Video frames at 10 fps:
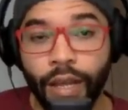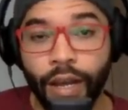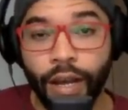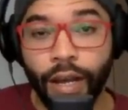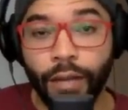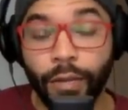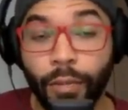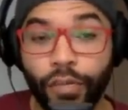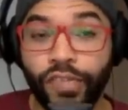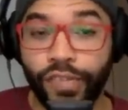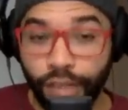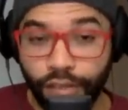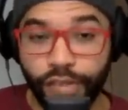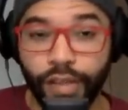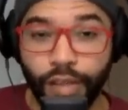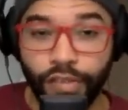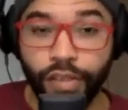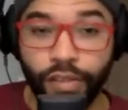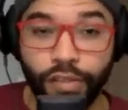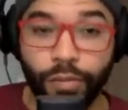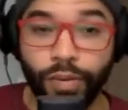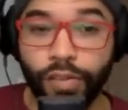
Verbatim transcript: Uh, the most seasoned Huskies, the ones